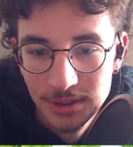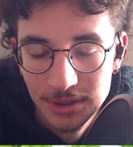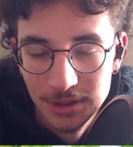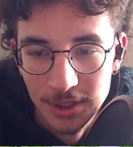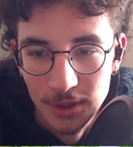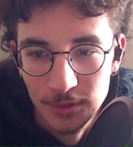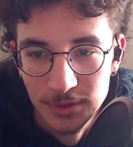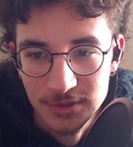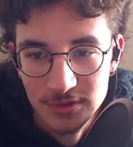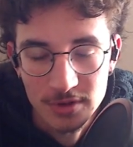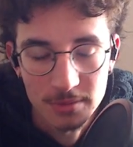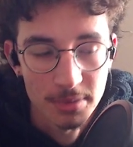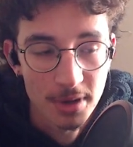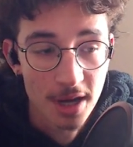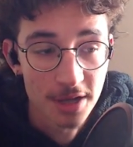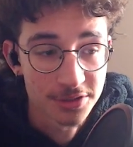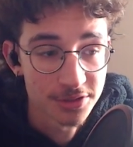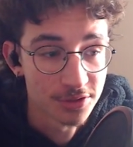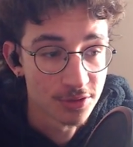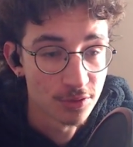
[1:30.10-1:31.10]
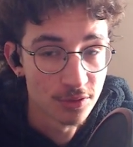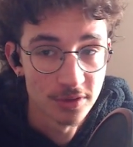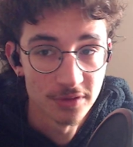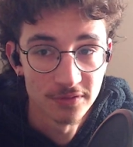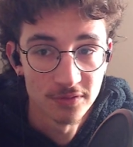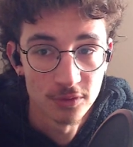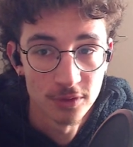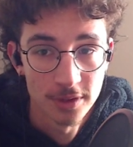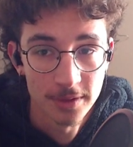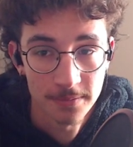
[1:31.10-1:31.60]
there was a repository
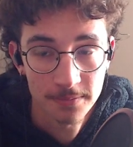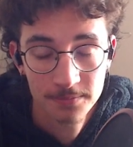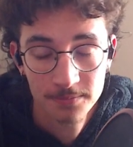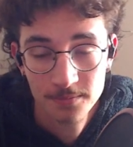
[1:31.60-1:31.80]
for it.